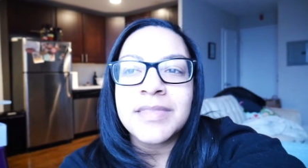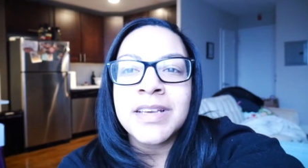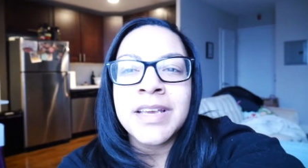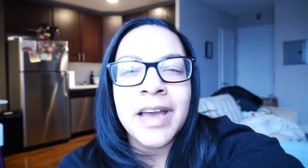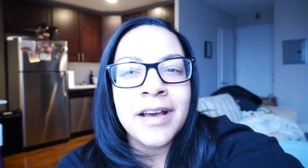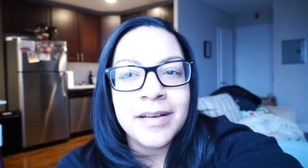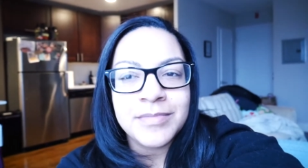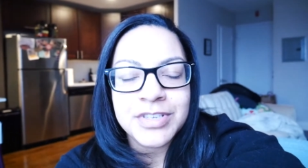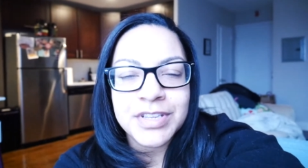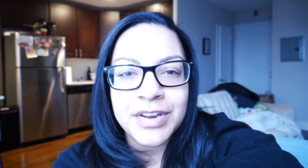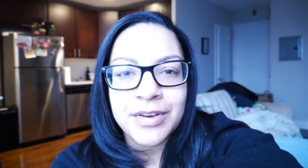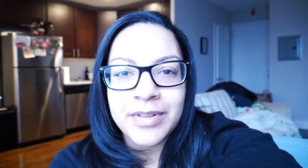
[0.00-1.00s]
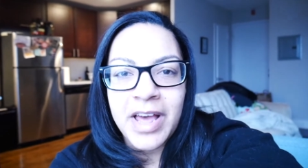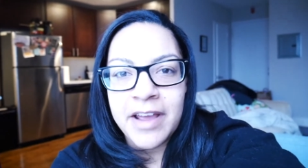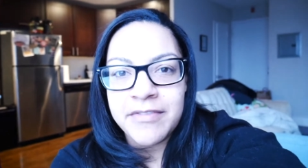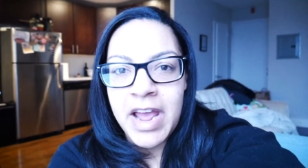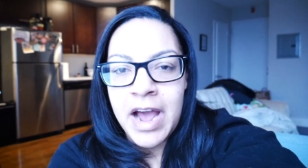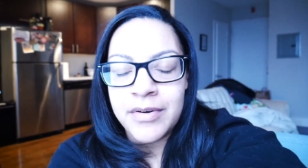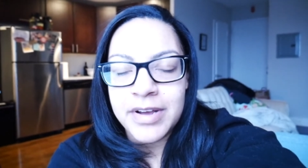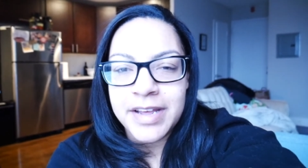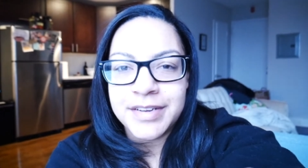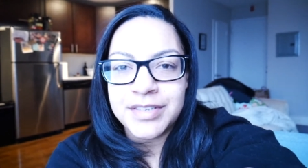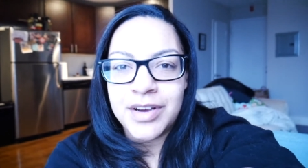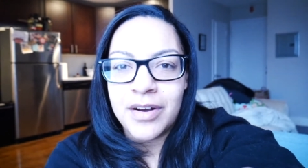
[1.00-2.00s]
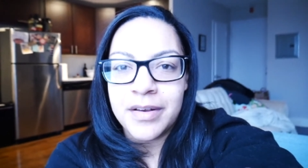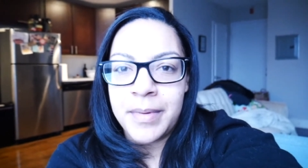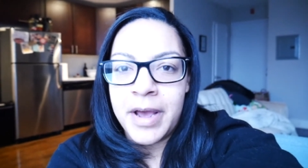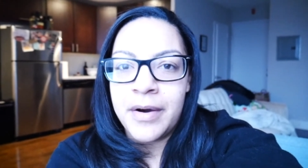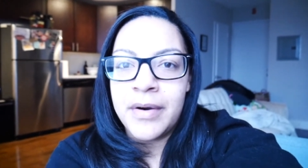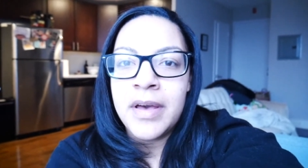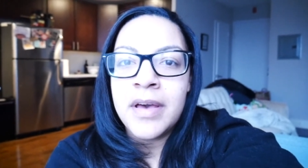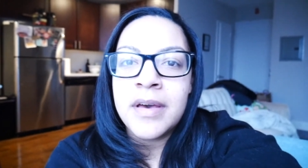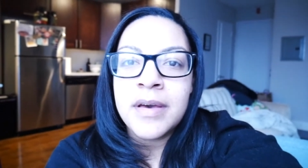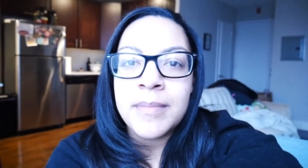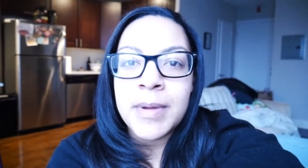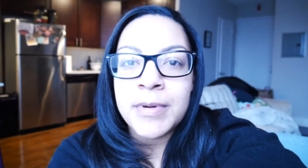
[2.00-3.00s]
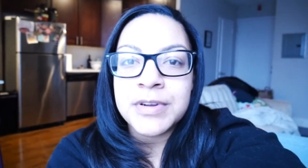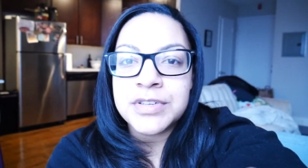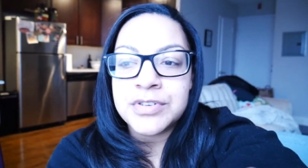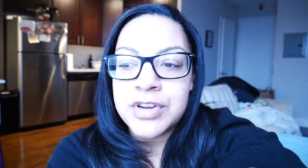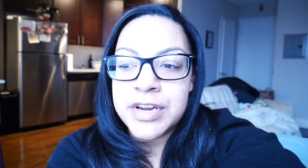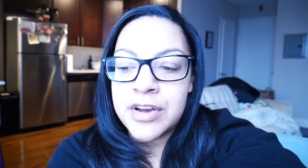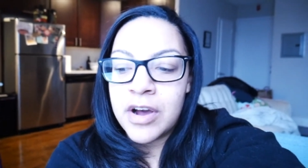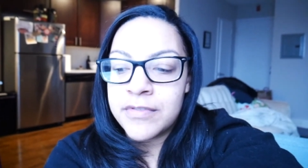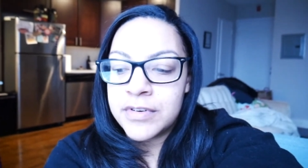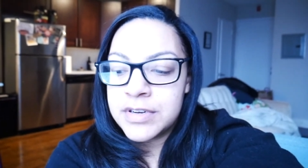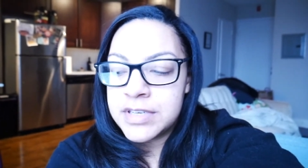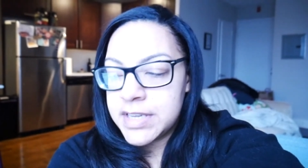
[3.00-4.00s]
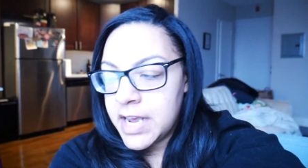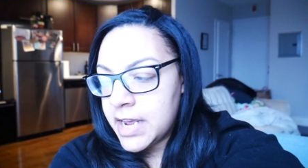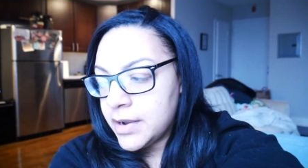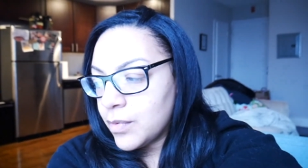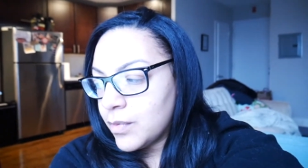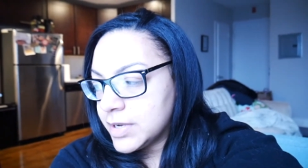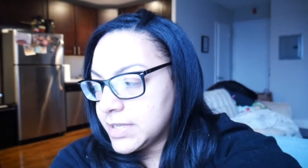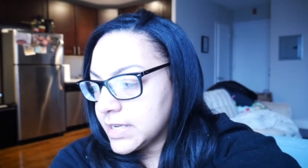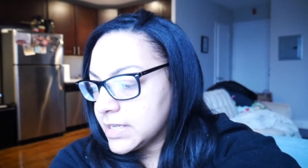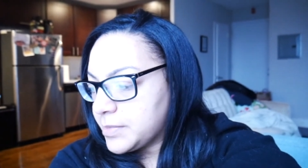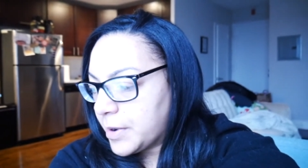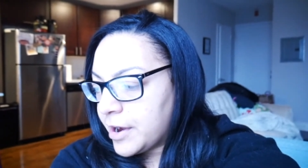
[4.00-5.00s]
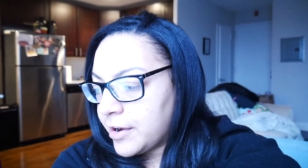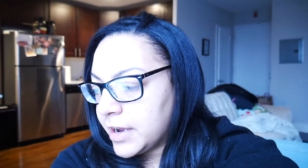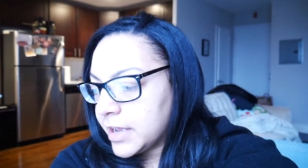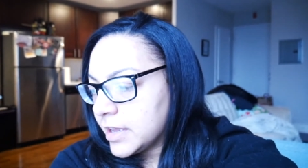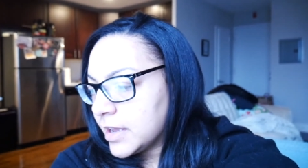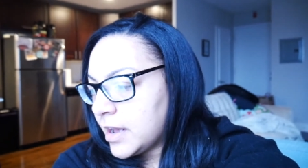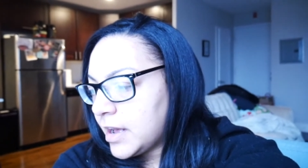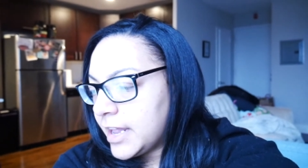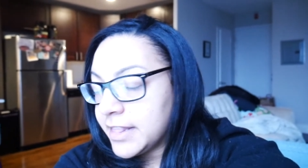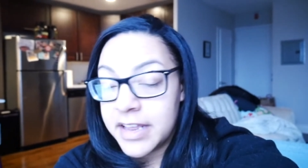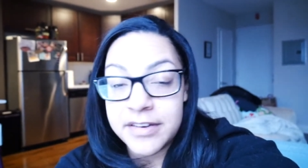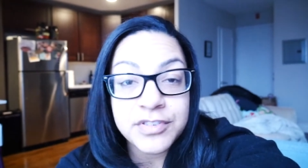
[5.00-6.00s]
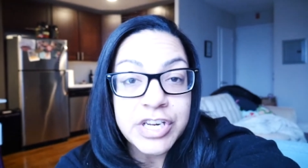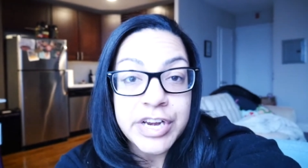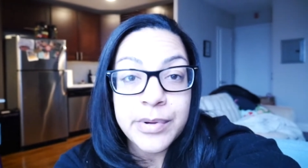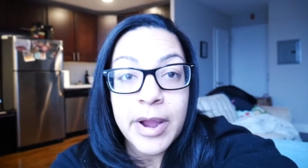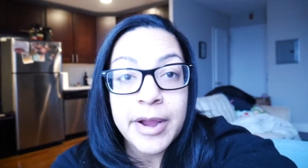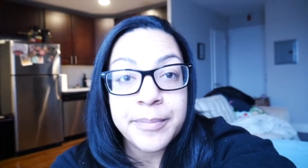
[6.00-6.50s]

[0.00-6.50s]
yeah, I'm just gonna go live now and talk about my personal training offers and what's expiring at the end of January.